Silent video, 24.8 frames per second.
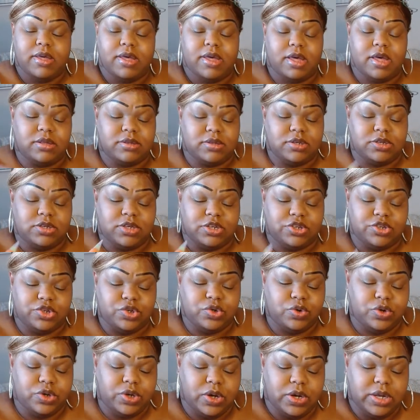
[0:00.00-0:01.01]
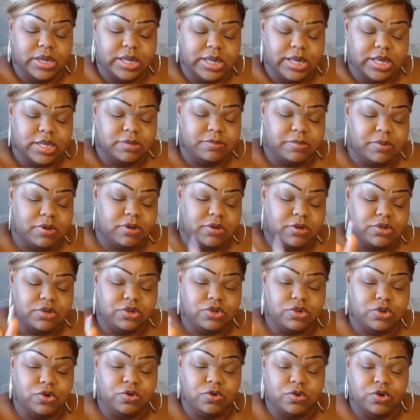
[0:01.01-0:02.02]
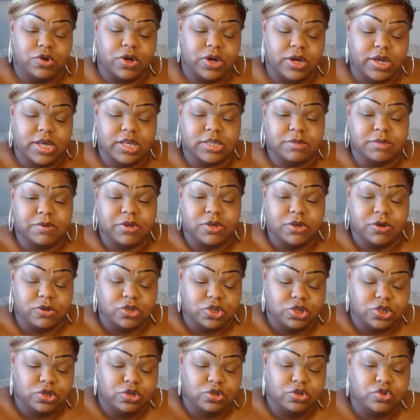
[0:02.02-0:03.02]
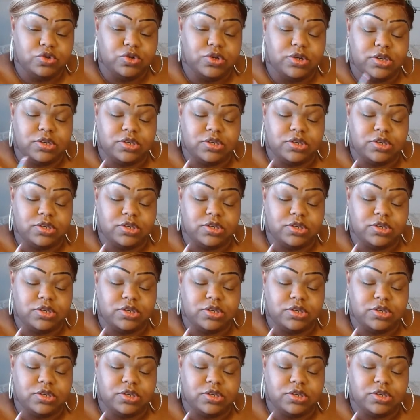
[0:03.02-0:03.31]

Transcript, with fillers: Is it just you and your husband? Is it you and your husband, your children?